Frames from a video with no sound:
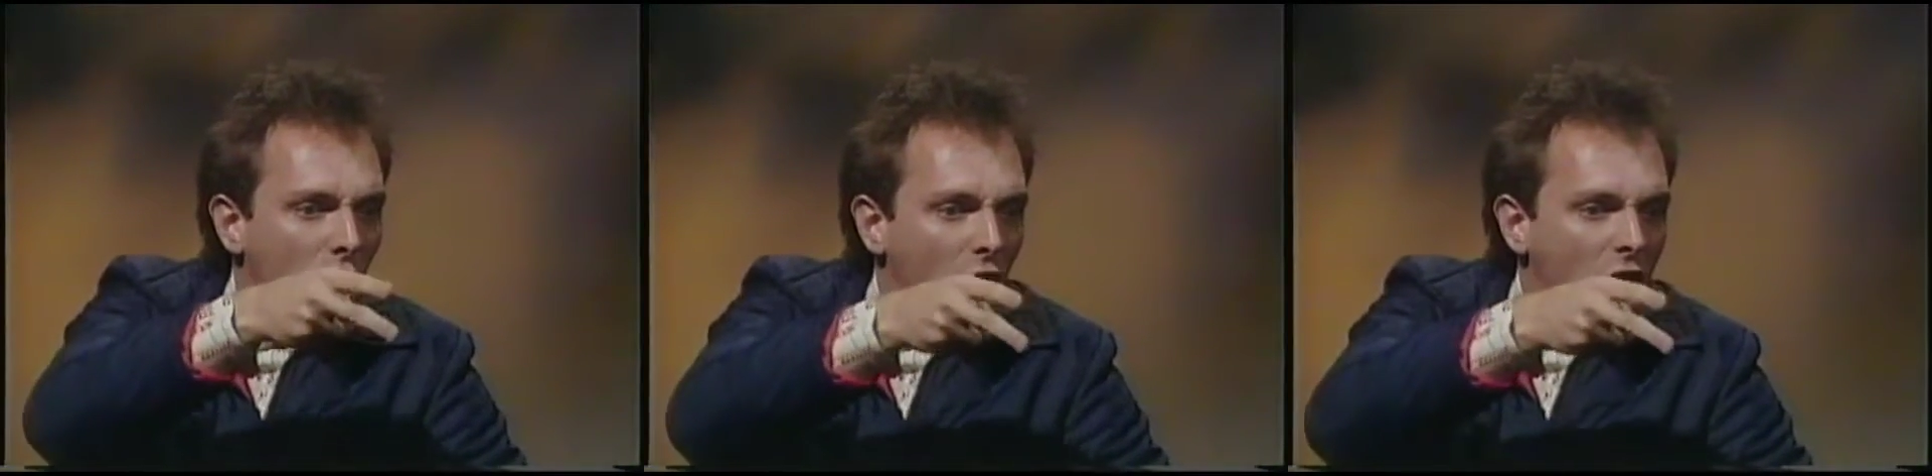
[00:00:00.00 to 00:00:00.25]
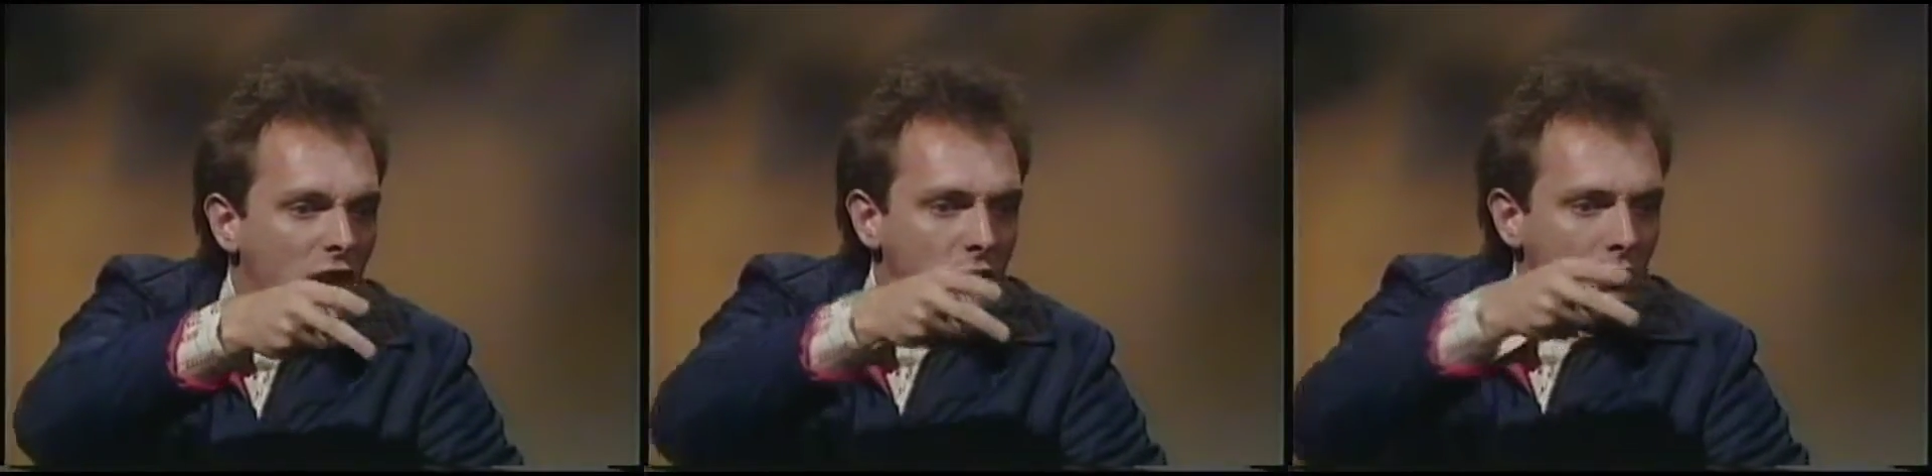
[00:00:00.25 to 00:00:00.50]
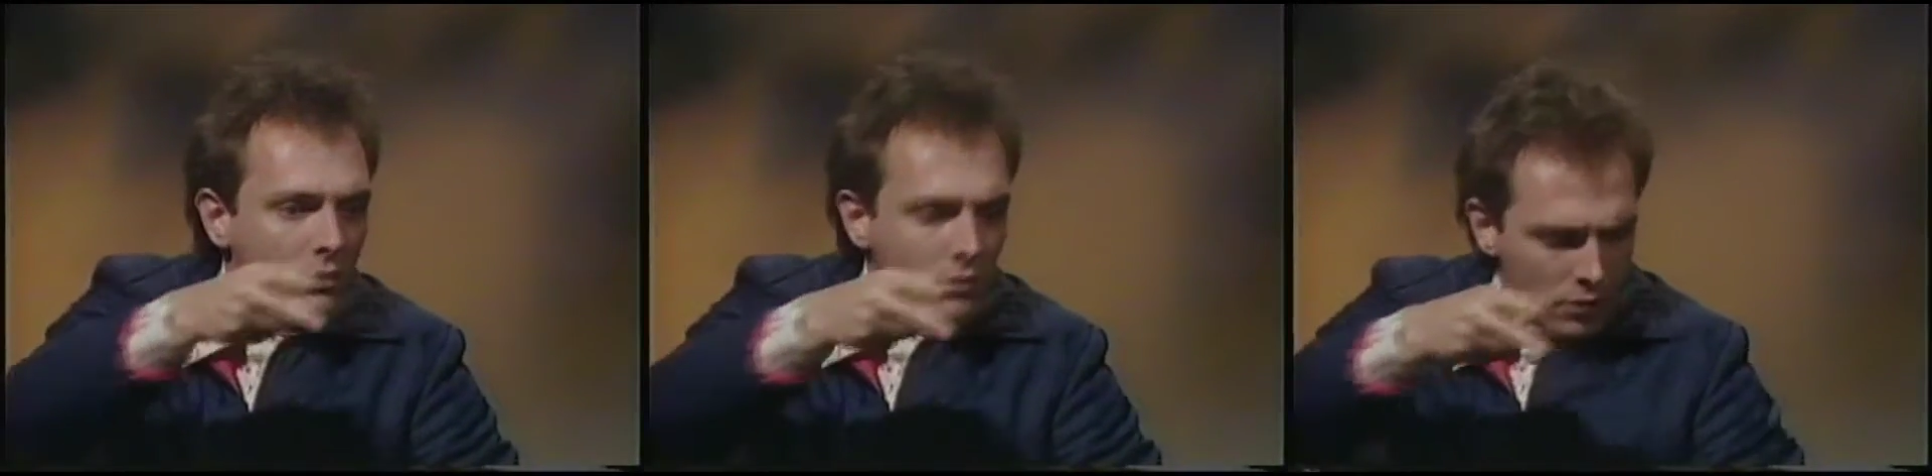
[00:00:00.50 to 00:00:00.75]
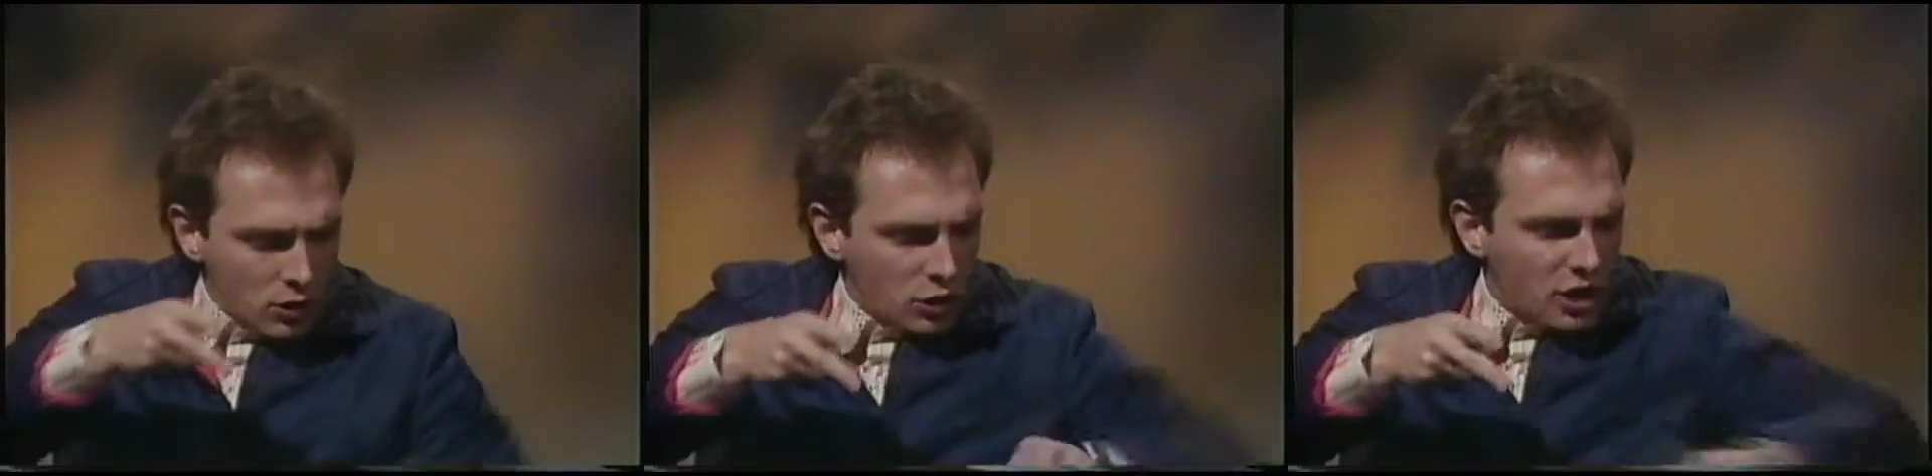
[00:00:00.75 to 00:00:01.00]
all right?
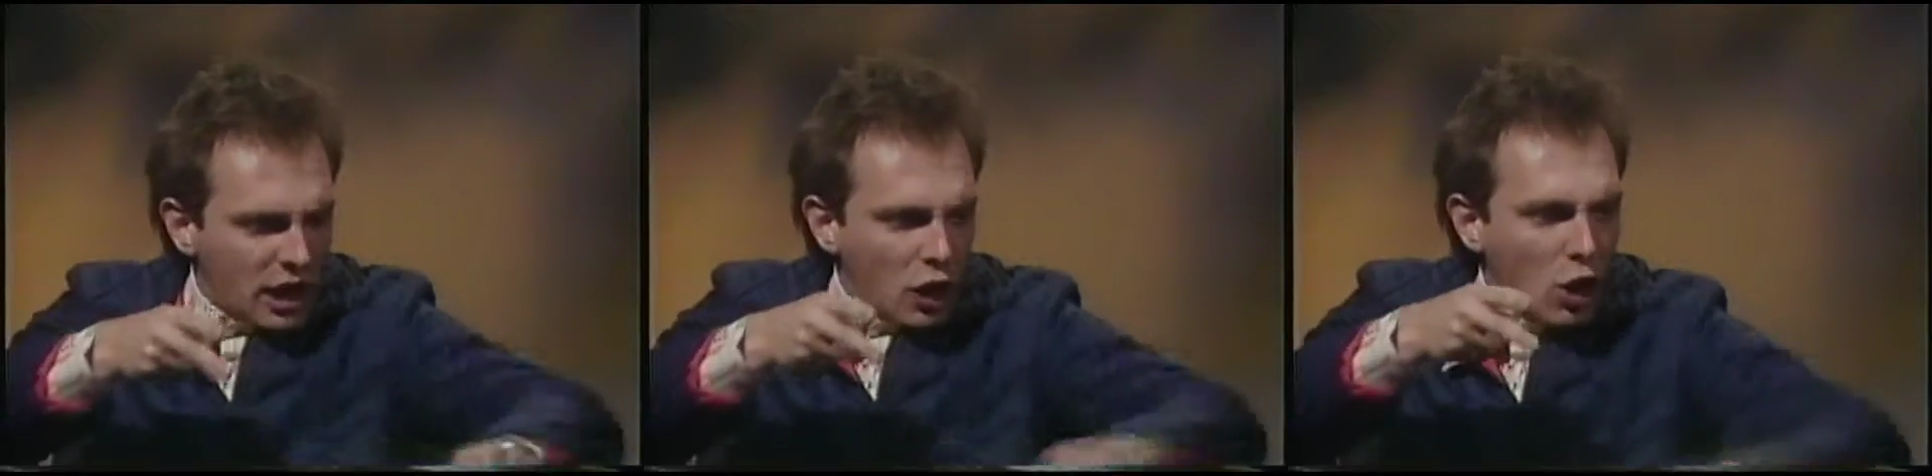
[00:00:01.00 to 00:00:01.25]
Stick it